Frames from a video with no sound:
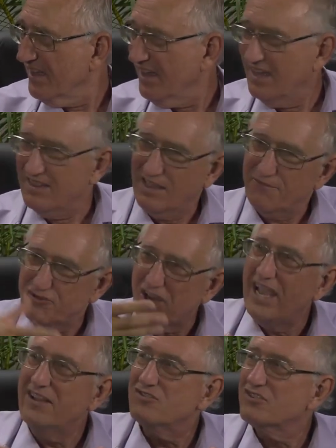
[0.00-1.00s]
And they've
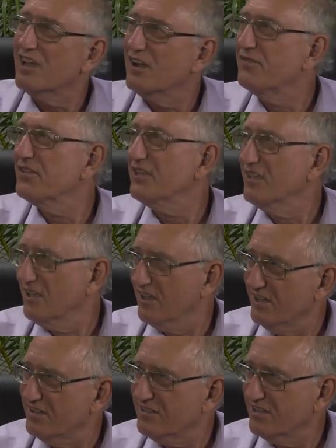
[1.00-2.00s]
changed over the
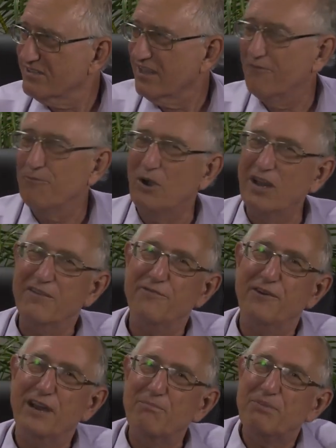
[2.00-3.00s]
years as they've
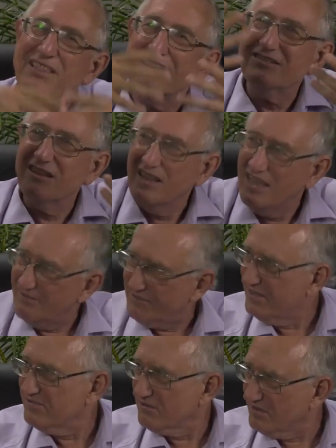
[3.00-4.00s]
modified, but they still have
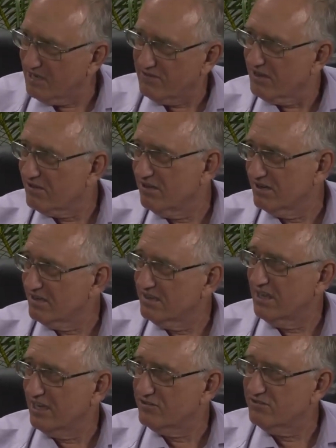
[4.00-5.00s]
esoteric
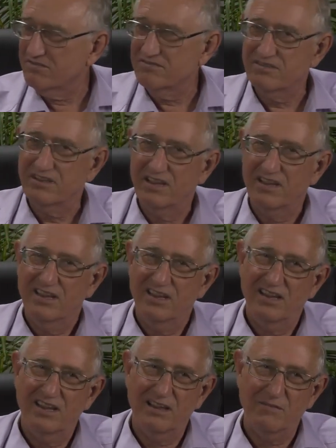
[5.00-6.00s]
connotations.
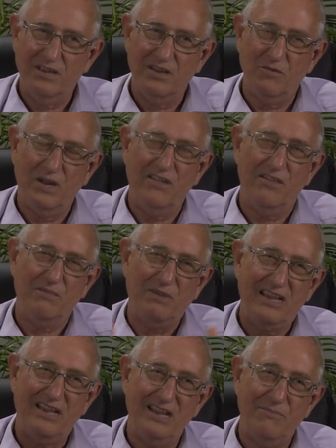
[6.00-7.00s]
I mean, one of the
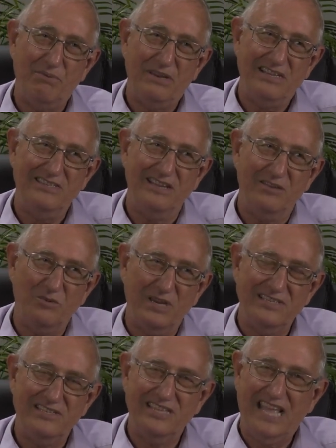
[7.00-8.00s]
big companies at
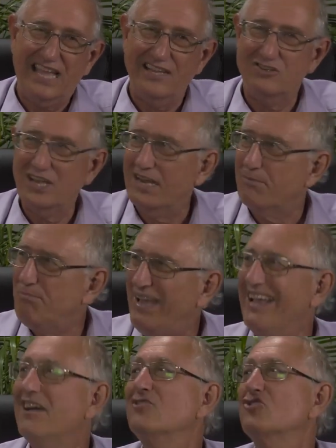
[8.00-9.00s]
one stage had
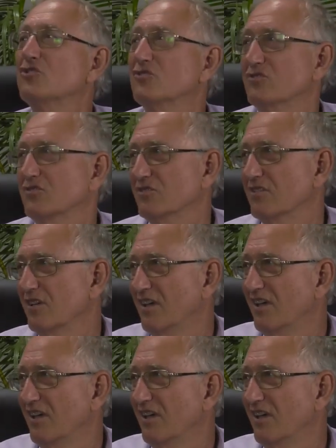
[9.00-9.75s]
Pegasus,